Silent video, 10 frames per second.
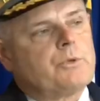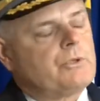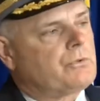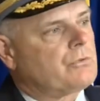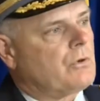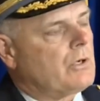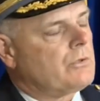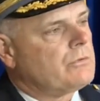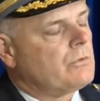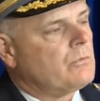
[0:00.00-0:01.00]
We
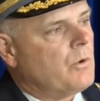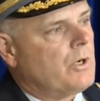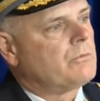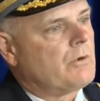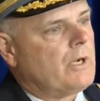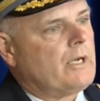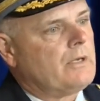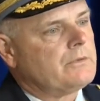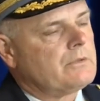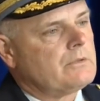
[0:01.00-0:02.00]
discharged one
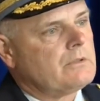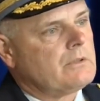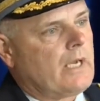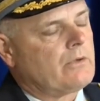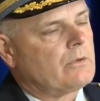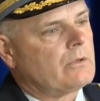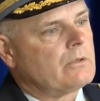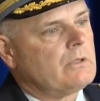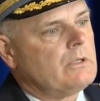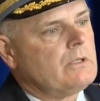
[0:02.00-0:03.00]
round at her.
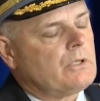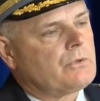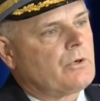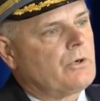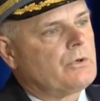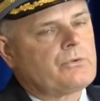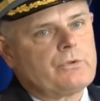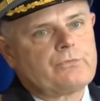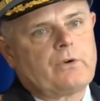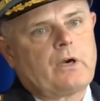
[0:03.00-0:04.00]
In turn,
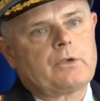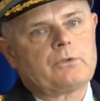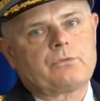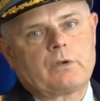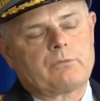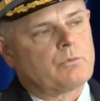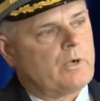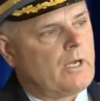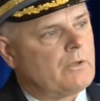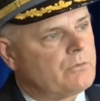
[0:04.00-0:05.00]
she fired several
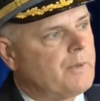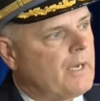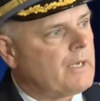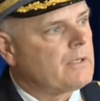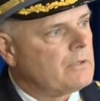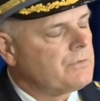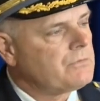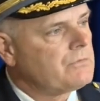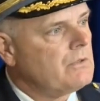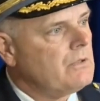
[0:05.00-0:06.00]
rounds back at
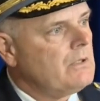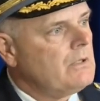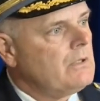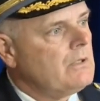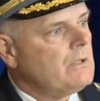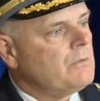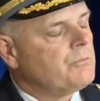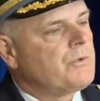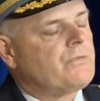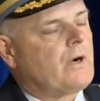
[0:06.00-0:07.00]
us.
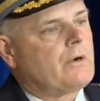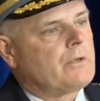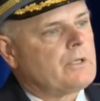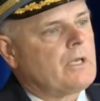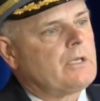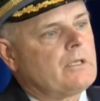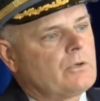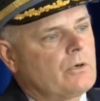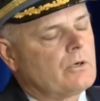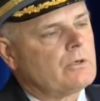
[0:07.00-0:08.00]
We fired again at
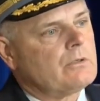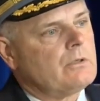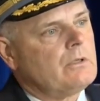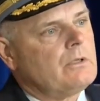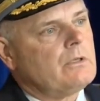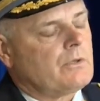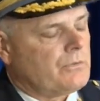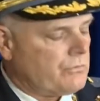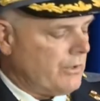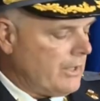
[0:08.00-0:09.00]
her,
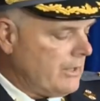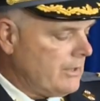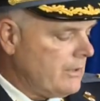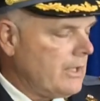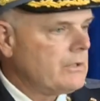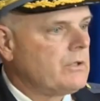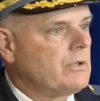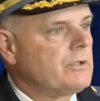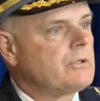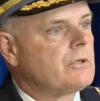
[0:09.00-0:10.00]
striking and killing